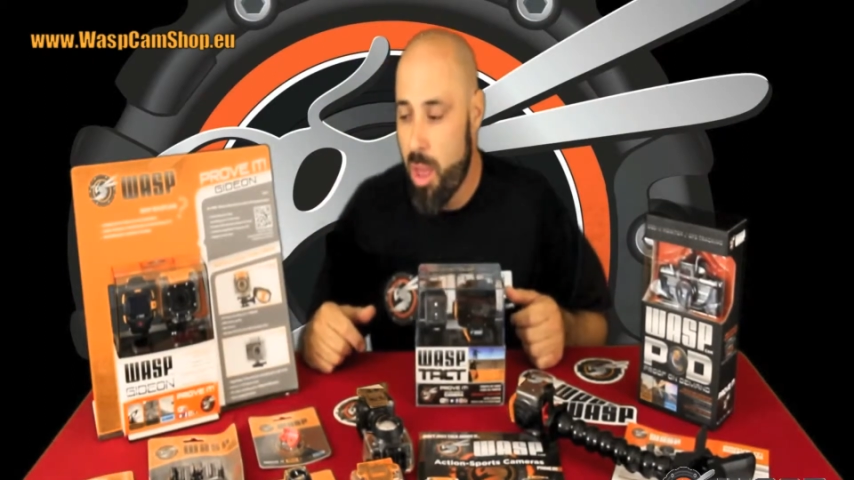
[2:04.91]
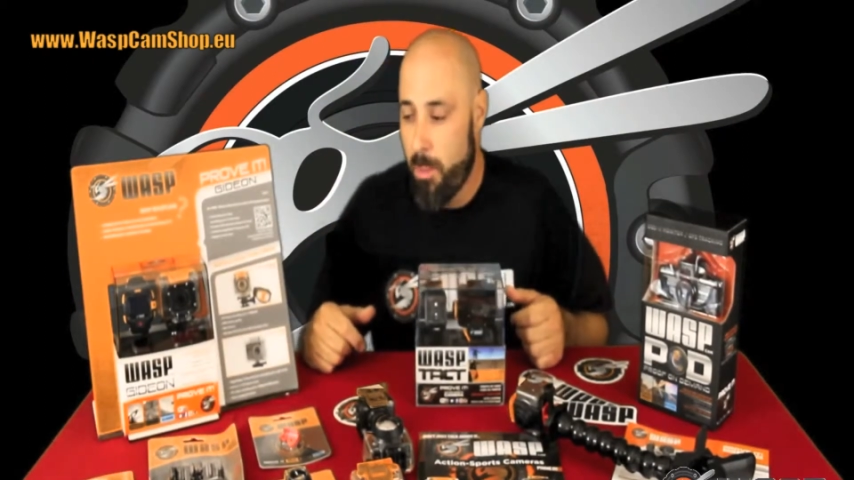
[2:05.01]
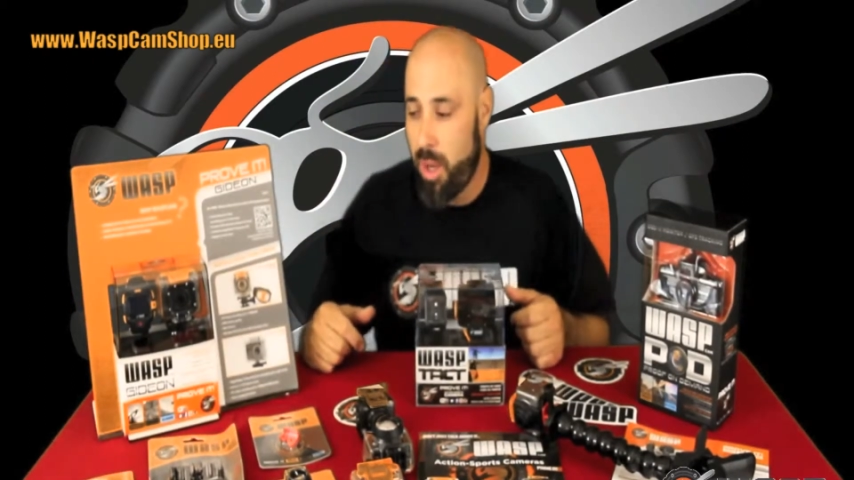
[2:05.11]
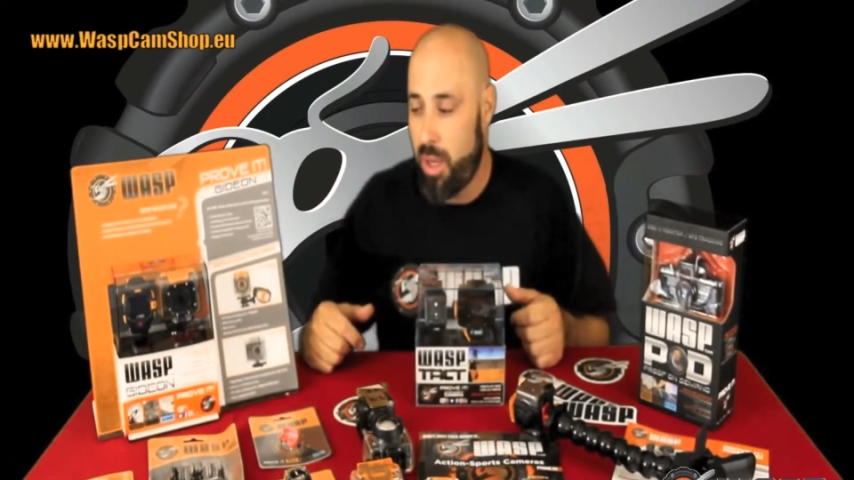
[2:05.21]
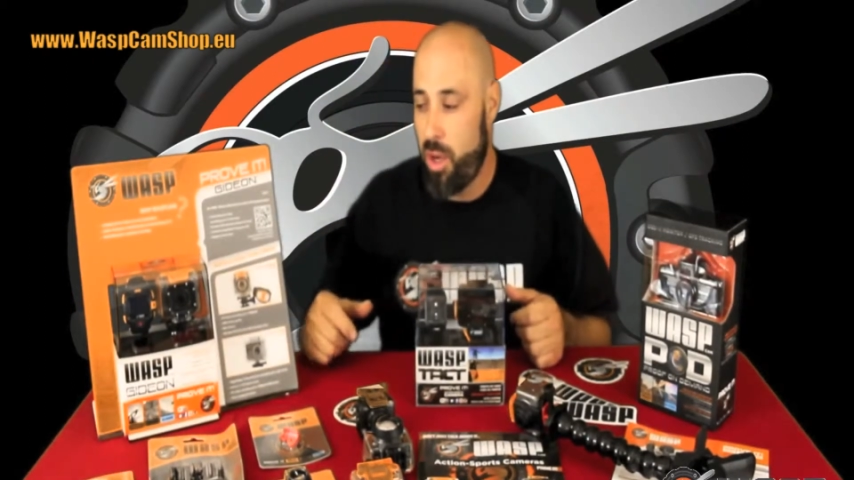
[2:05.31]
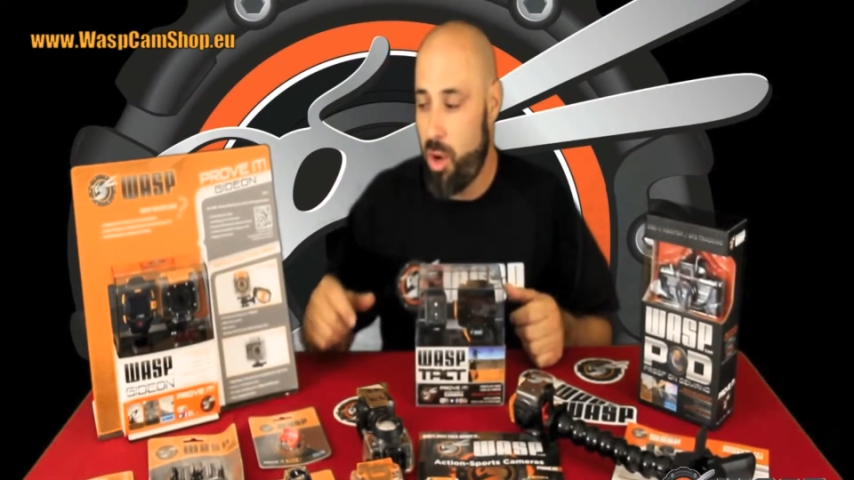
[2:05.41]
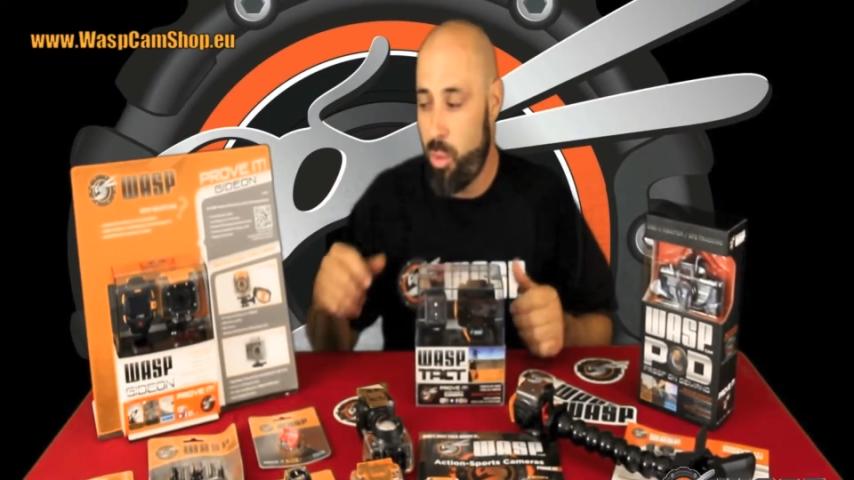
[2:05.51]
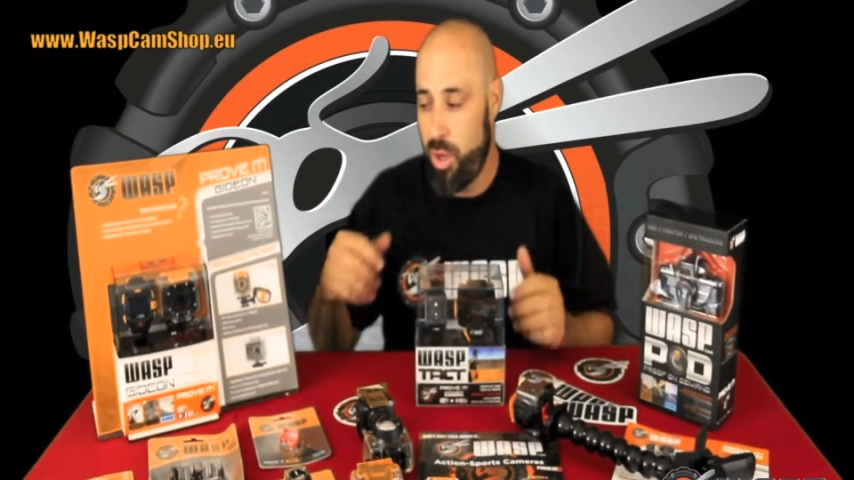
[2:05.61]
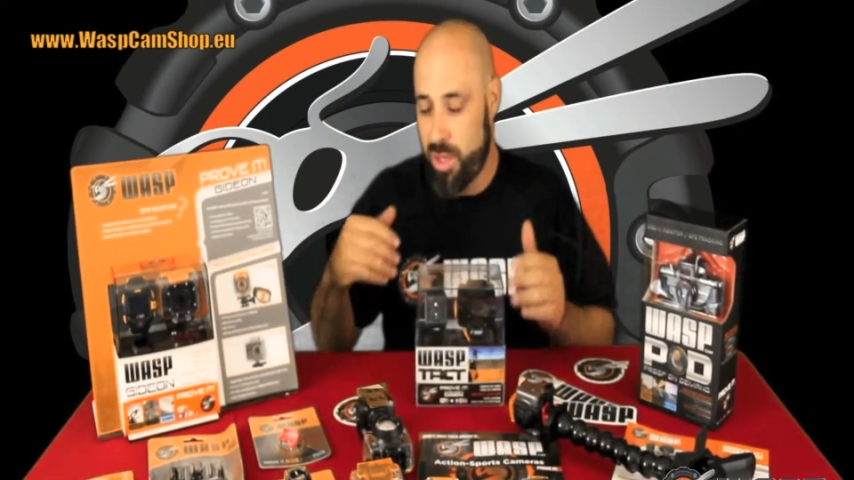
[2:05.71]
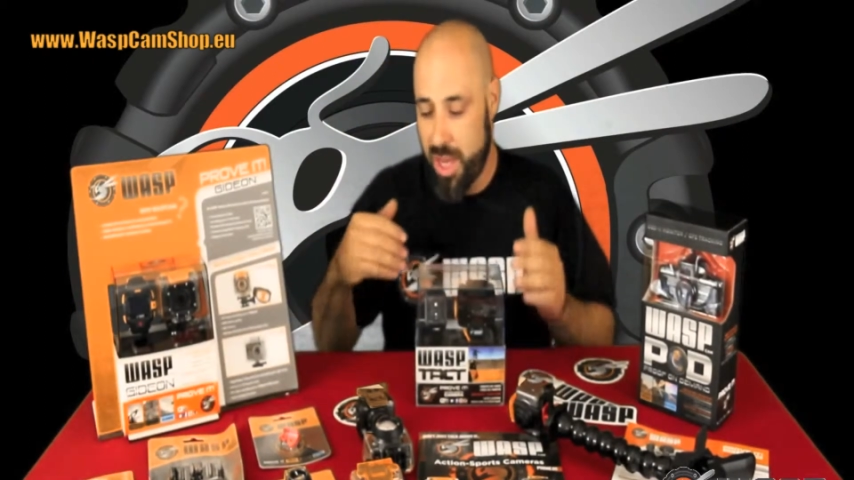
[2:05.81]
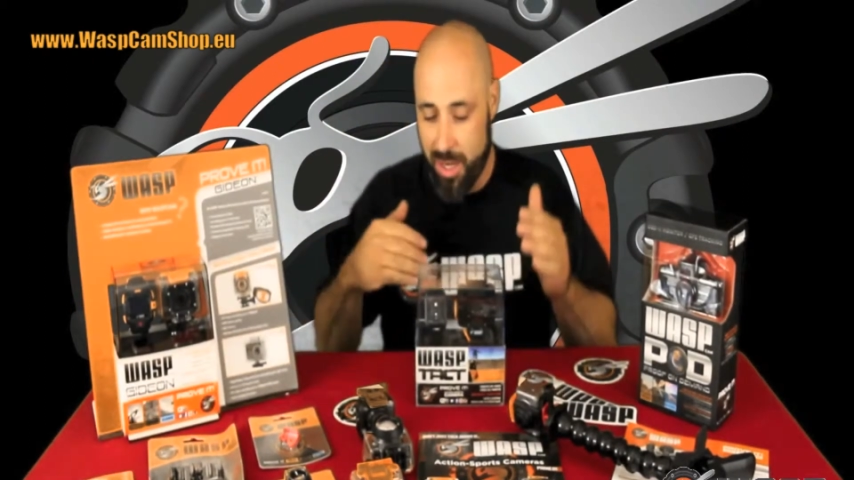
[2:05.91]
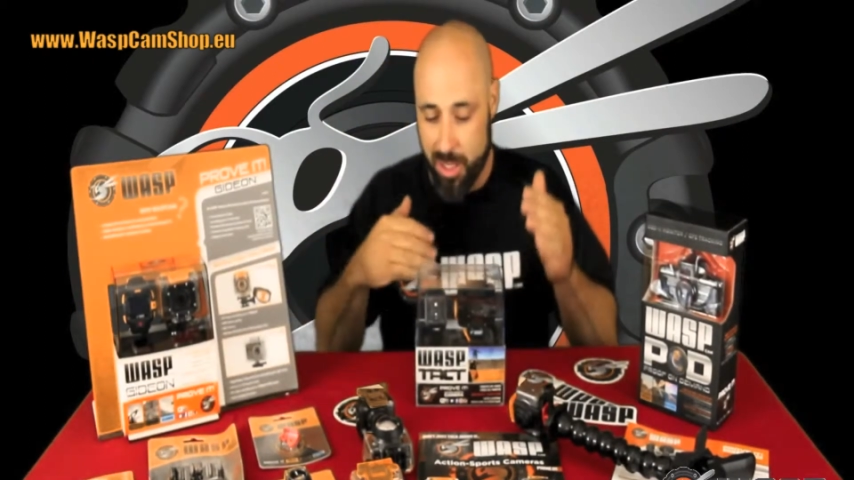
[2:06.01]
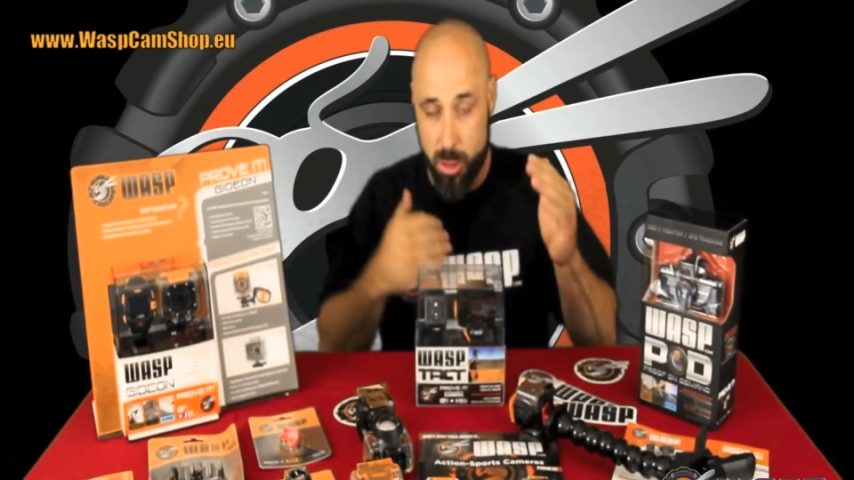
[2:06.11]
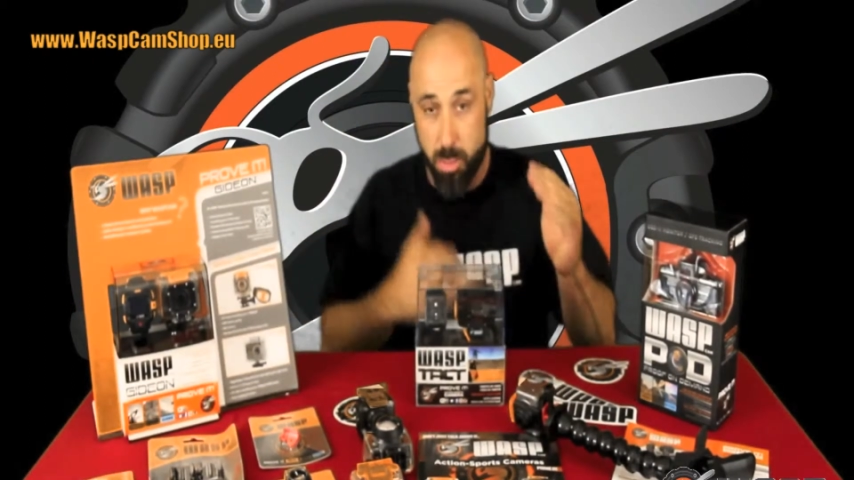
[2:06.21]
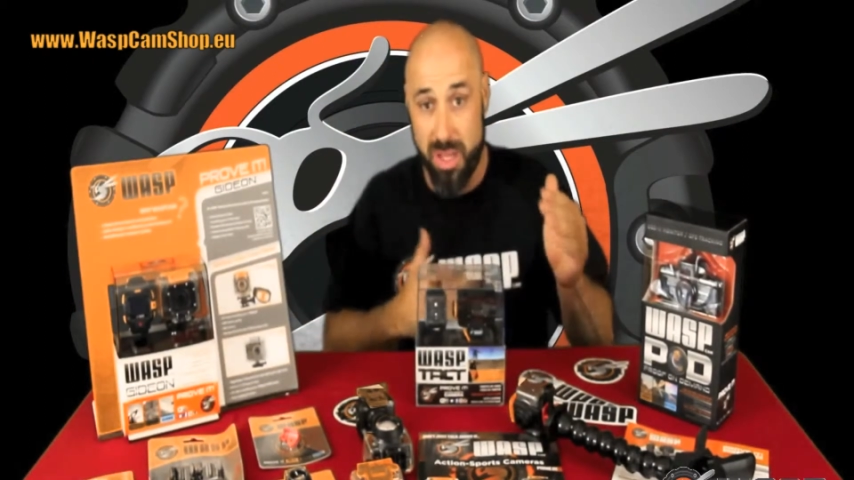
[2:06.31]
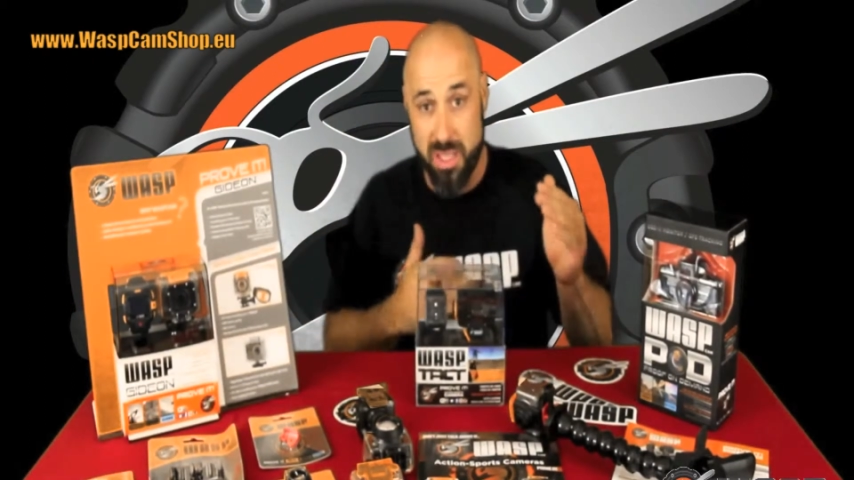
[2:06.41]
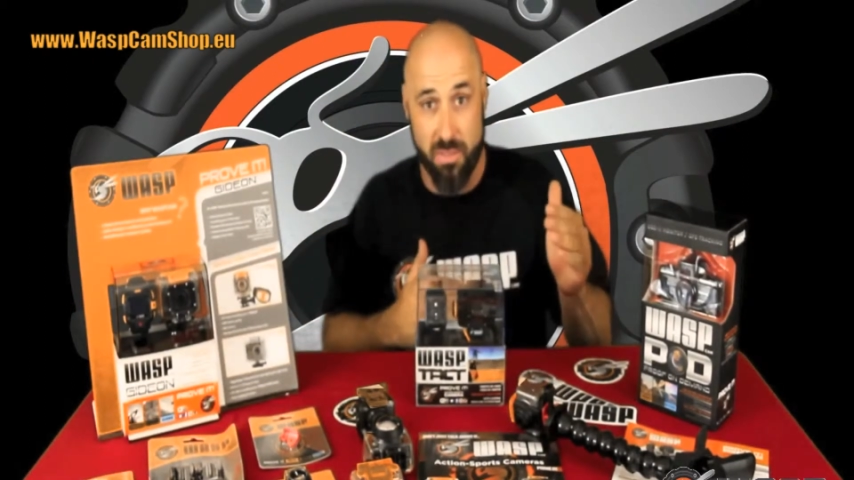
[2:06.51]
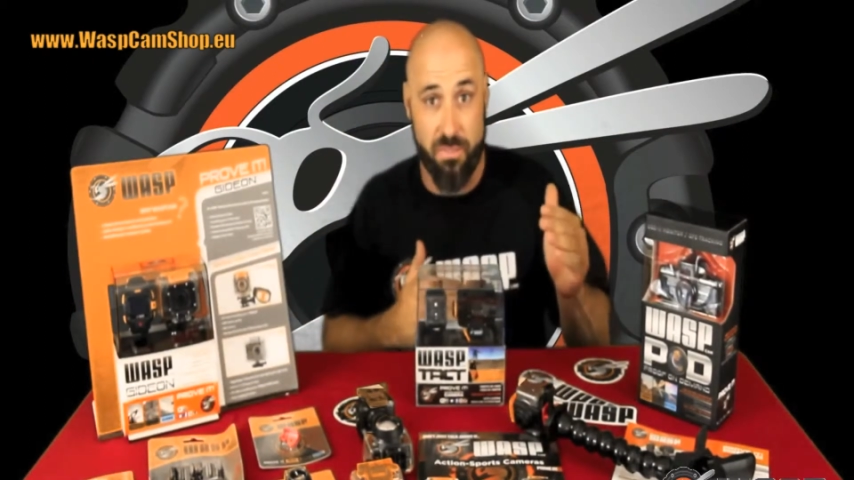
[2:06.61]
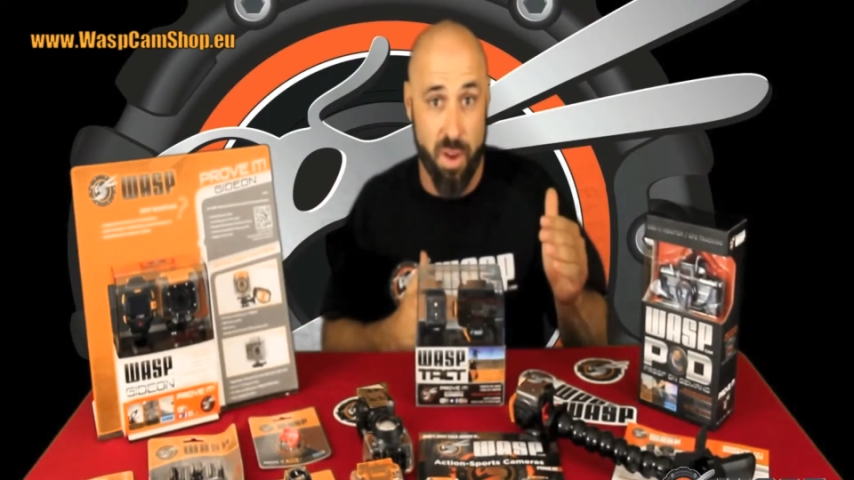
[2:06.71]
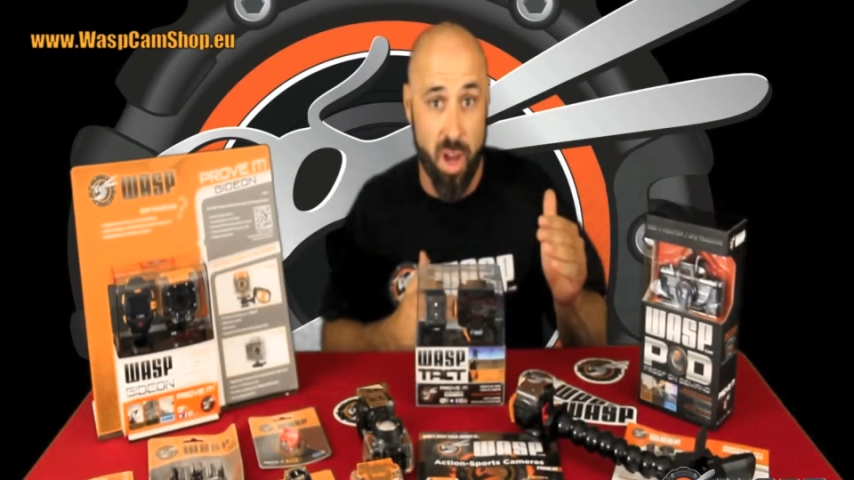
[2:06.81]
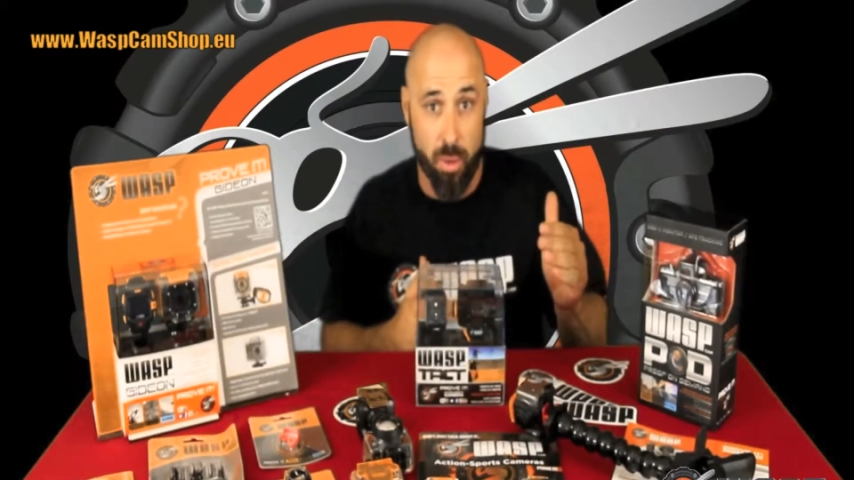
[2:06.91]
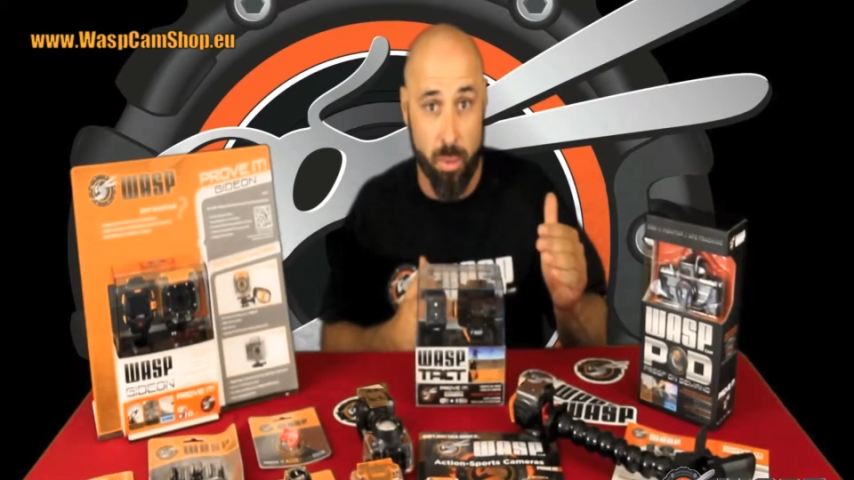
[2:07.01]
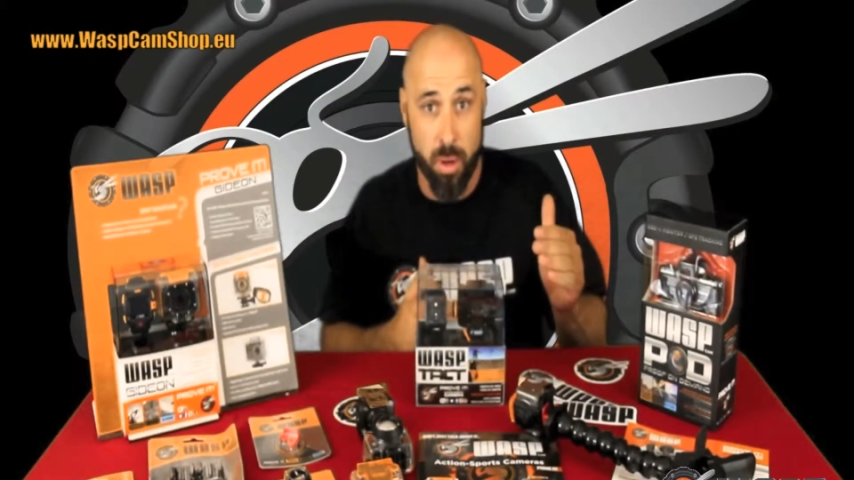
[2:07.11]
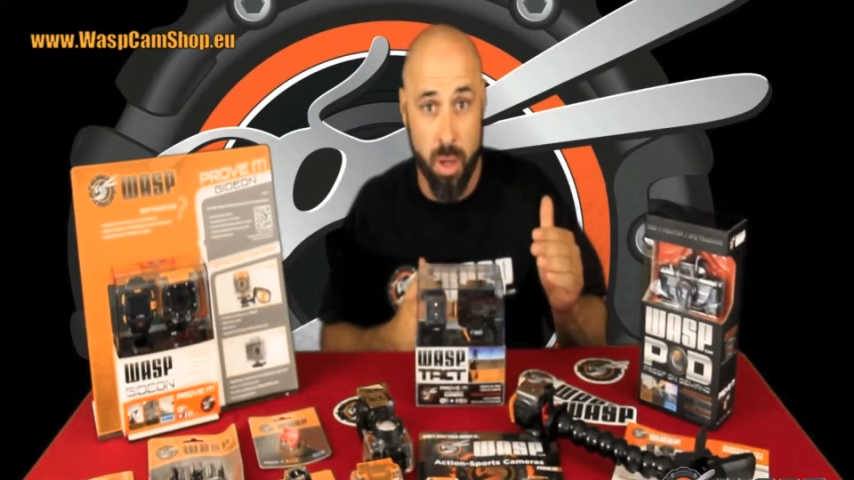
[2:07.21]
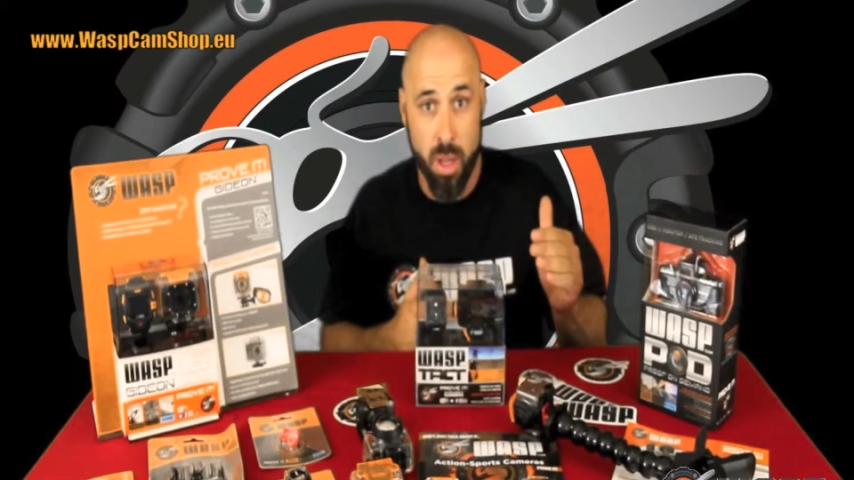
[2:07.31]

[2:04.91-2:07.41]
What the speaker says: But you know, when you take an expensive phone